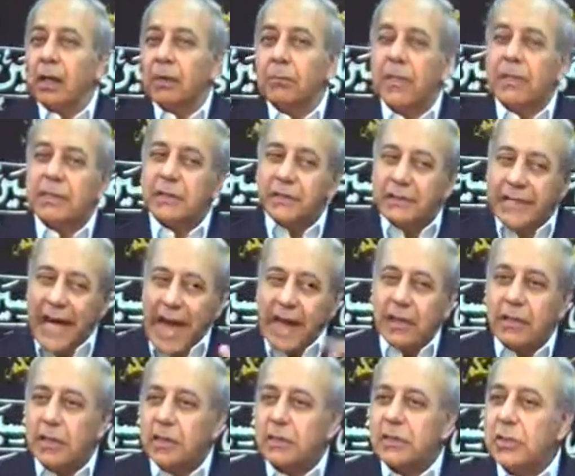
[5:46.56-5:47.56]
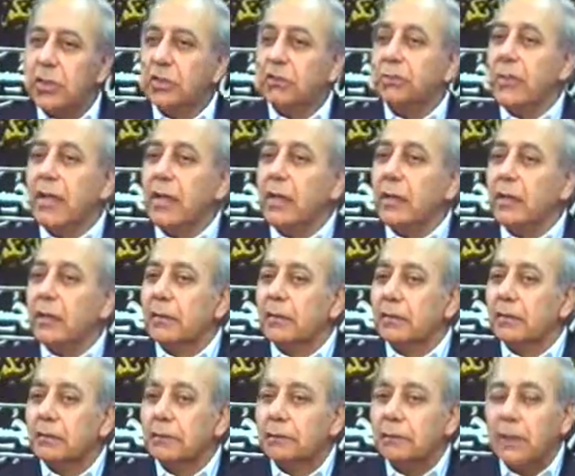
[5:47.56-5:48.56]
But that does not mean
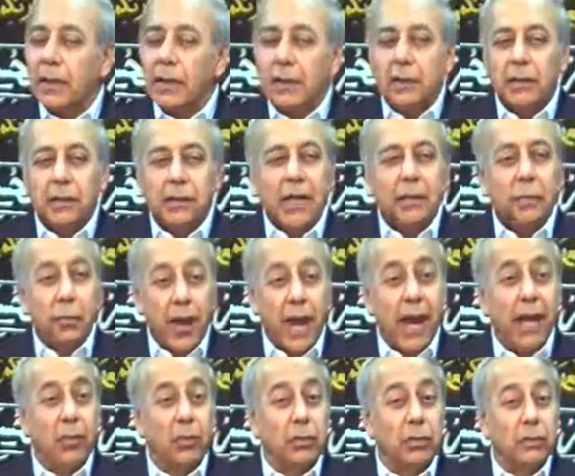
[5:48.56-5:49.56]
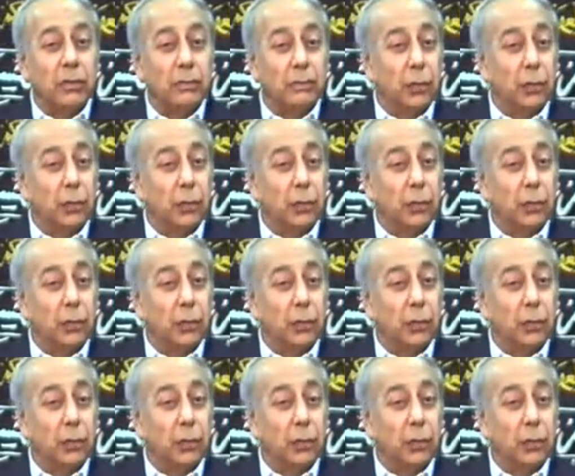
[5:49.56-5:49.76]
that when